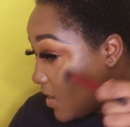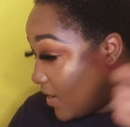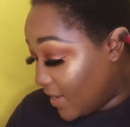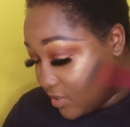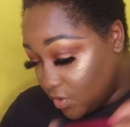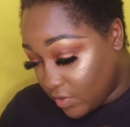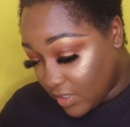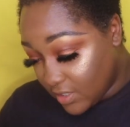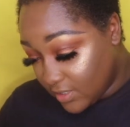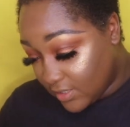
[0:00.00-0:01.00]
And as you
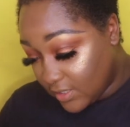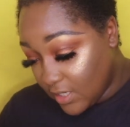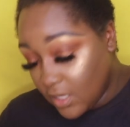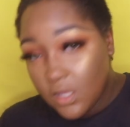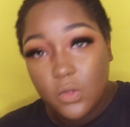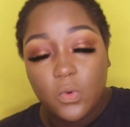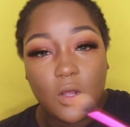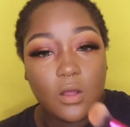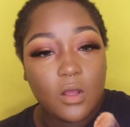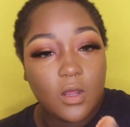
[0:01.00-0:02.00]
can see,
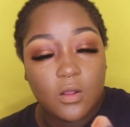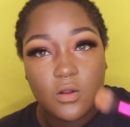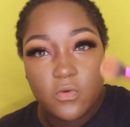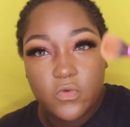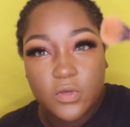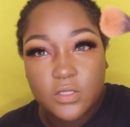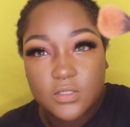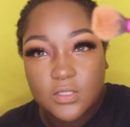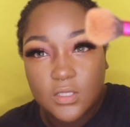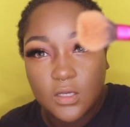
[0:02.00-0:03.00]
well, I don't know if you
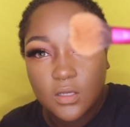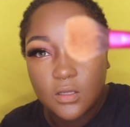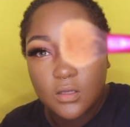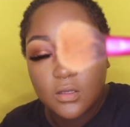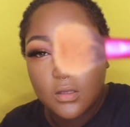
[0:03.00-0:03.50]
can see.